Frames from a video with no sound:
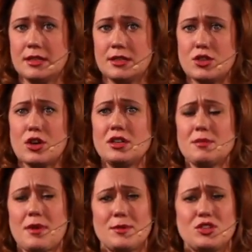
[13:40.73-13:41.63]
Talking to
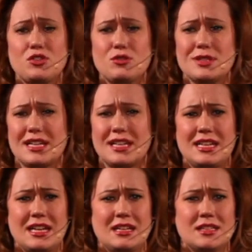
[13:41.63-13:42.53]
Mama too is like
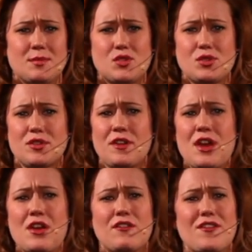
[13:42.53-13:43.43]
taking some sort of
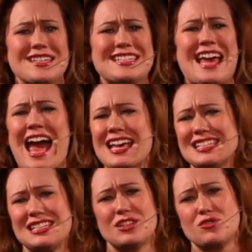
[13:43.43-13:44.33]

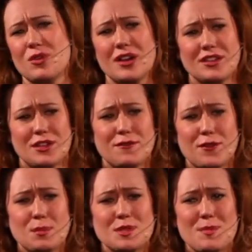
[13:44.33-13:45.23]
fantastic drug that
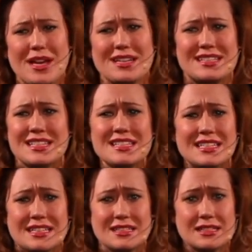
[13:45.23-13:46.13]
affirms my
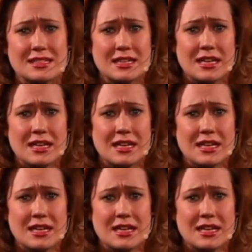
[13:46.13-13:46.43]
existence.